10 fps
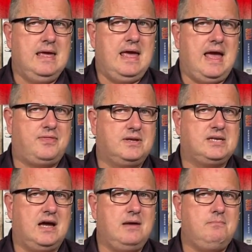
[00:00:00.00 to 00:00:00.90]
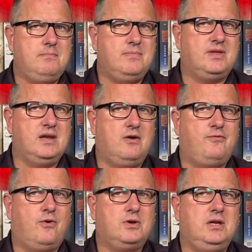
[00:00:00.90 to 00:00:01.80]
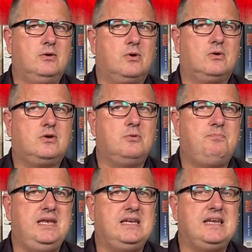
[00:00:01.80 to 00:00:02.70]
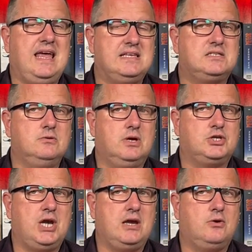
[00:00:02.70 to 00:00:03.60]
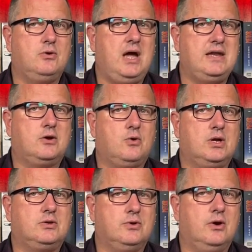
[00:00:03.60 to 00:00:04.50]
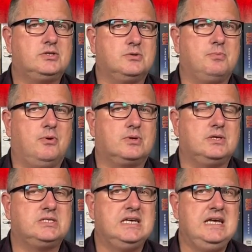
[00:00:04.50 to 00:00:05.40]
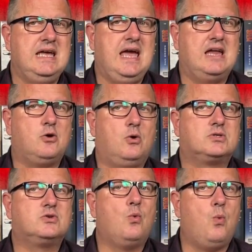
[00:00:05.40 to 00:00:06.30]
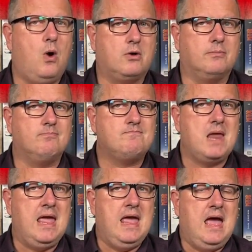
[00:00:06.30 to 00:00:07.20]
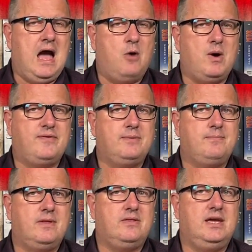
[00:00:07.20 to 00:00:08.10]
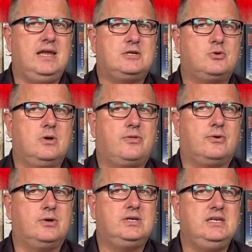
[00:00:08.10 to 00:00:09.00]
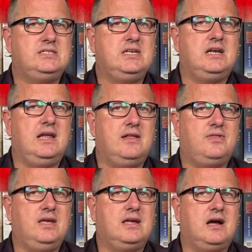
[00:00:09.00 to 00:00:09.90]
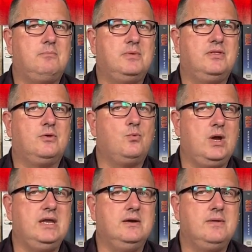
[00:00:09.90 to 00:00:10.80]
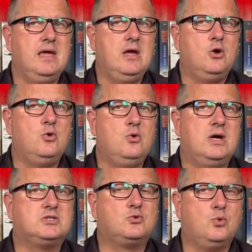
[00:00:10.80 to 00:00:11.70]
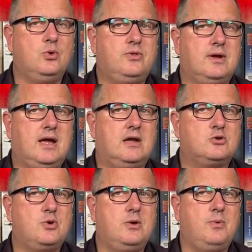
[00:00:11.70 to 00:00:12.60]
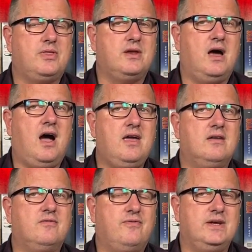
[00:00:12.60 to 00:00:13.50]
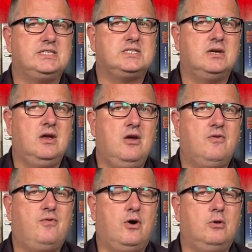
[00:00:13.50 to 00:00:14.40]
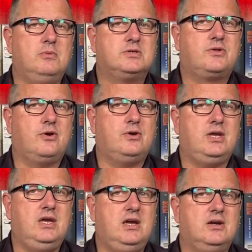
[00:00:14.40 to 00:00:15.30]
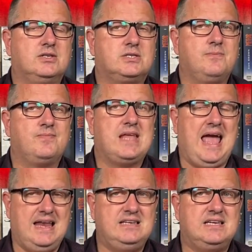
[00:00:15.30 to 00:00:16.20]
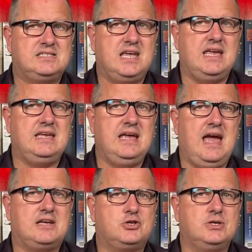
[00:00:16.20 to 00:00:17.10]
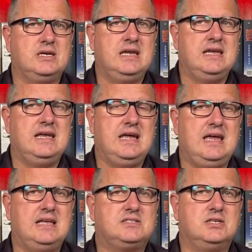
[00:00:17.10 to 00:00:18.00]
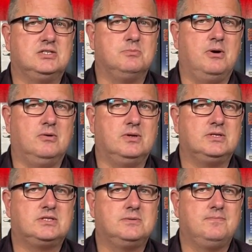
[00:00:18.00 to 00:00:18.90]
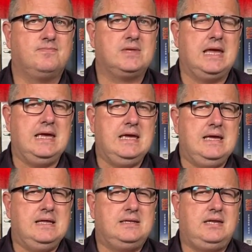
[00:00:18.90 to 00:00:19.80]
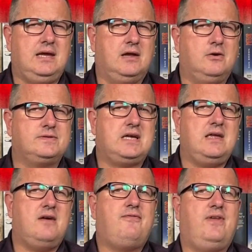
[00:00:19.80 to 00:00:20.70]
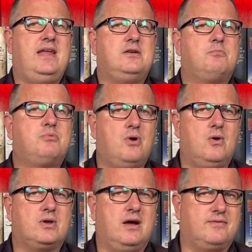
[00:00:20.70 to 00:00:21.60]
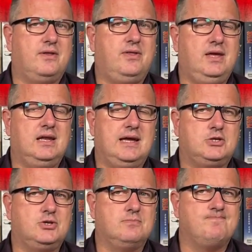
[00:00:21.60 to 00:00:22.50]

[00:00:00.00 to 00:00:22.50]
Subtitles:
At the time, the now 40-year-old competed against Lukashenko and, according to her supporters, had also won. However, the electoral authorities declared the incumbent the winner, who has ruled the country with an iron fist for almost 30 years and has taken action against his opponents. Tikhanovskaya fled abroad after the election.